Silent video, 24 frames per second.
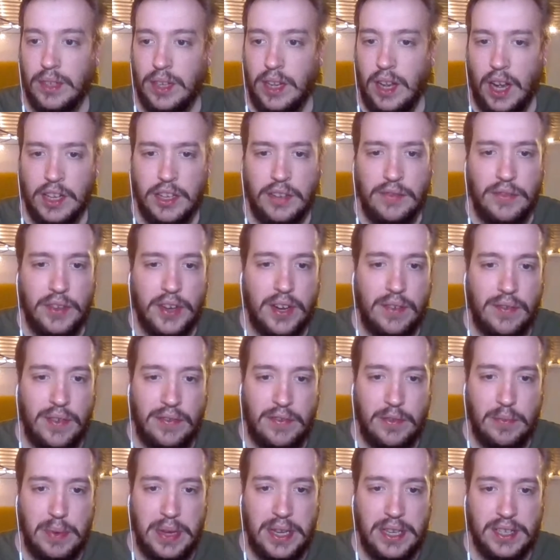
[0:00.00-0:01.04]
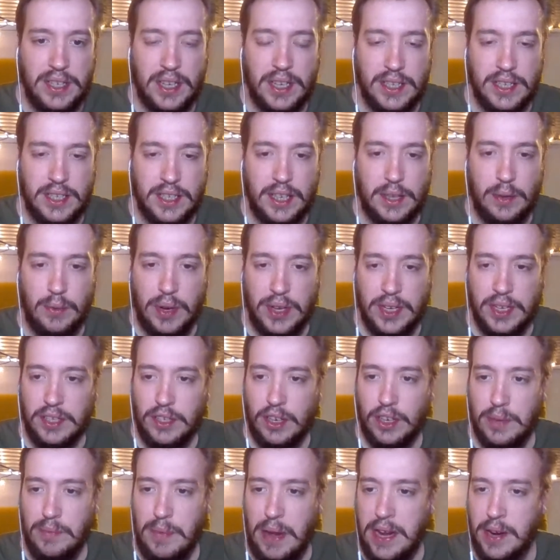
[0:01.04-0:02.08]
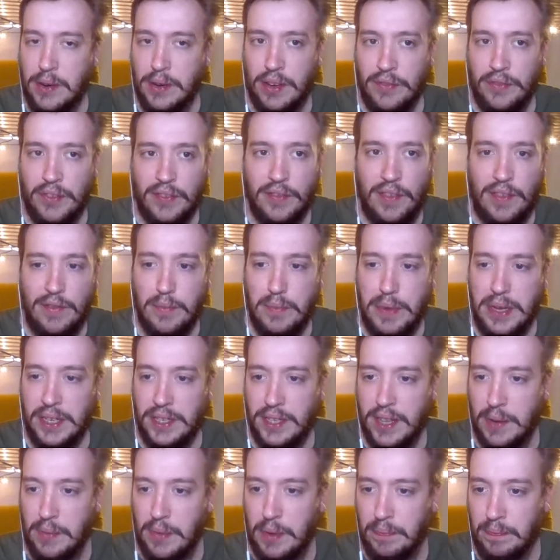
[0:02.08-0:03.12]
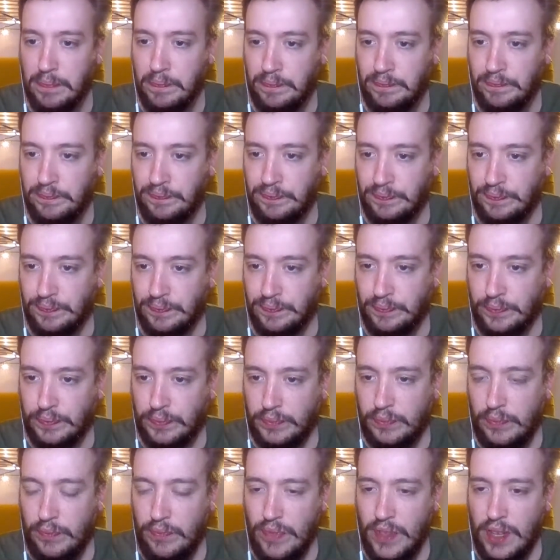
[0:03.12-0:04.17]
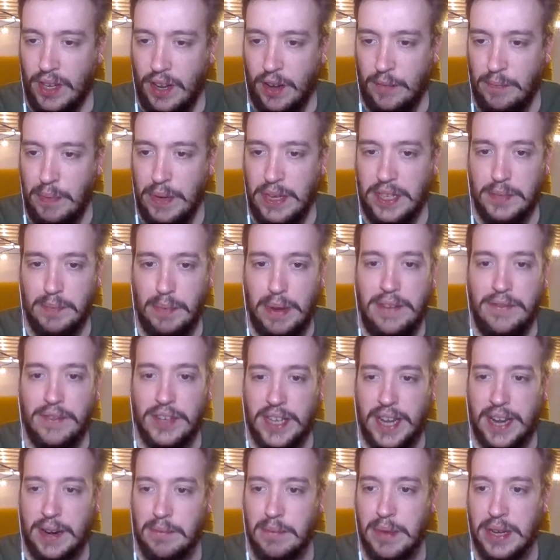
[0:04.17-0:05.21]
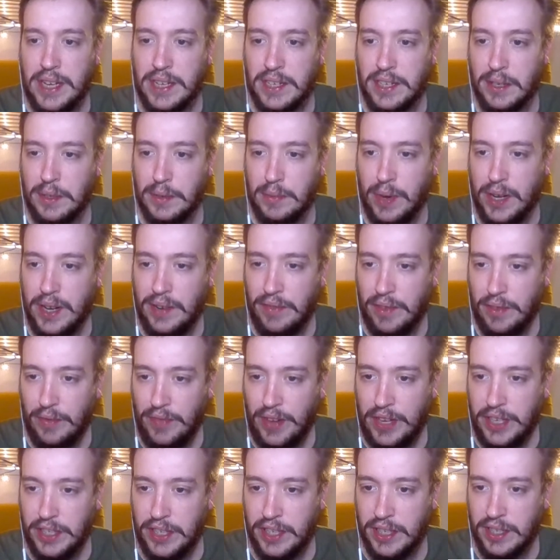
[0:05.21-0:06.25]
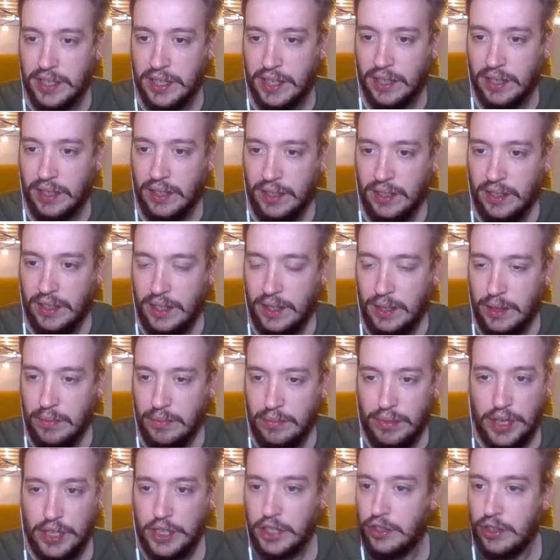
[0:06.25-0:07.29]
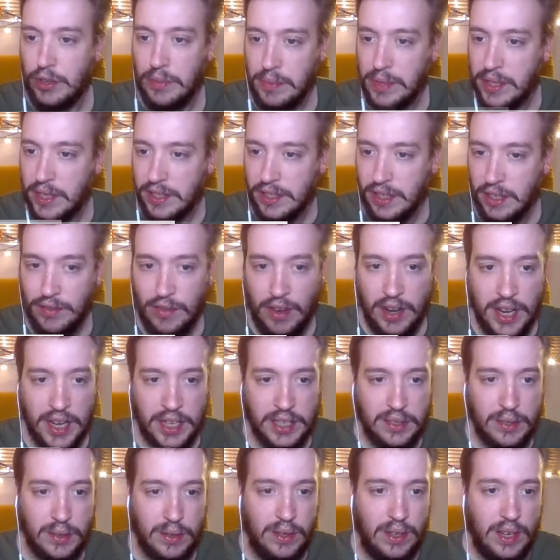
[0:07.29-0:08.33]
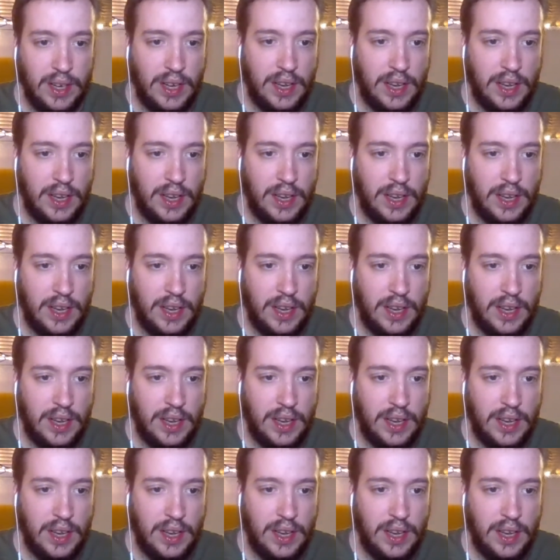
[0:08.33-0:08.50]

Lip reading: I don't think I've ever been to it's the one in Tottenham Hale. I don't think I've ever been to that one. I've been to Beavertown many a times, but I never ventured to Pressure Drop, and it's like right next door.